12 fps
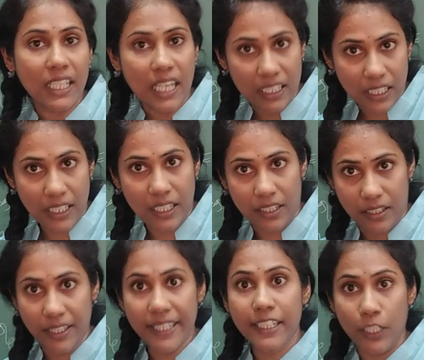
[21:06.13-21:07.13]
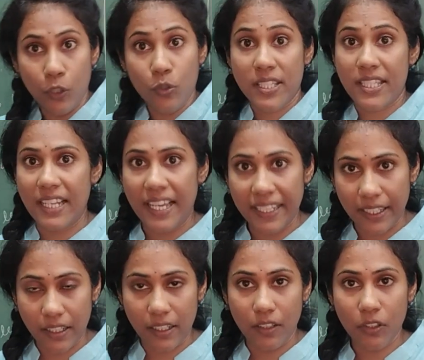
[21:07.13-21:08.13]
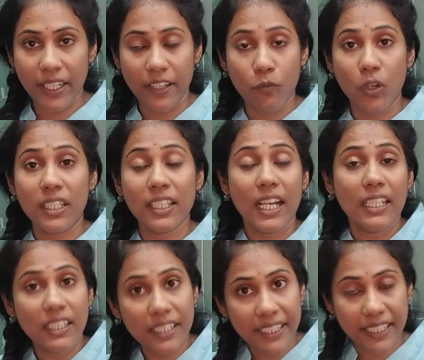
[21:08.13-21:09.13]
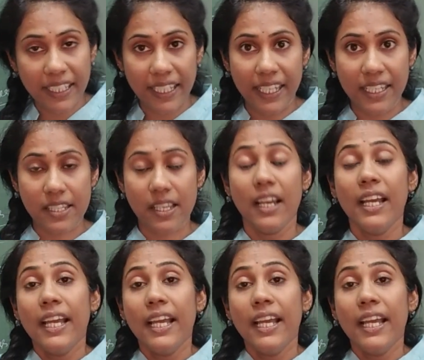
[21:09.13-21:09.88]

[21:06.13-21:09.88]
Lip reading: color it looks like, okay, what color it gains.